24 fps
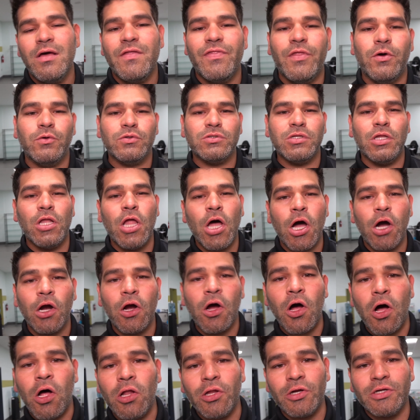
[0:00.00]
those long
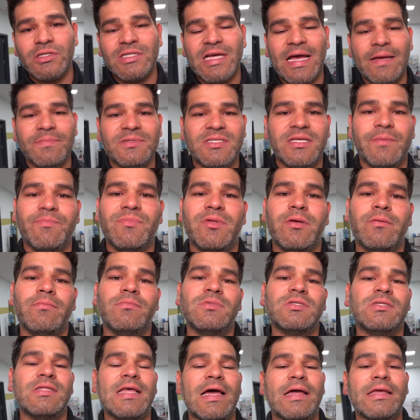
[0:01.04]
hauler type
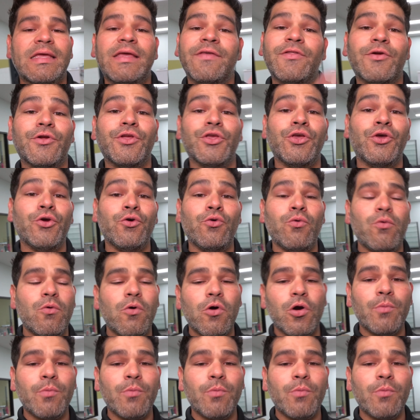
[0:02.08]
symptoms that either you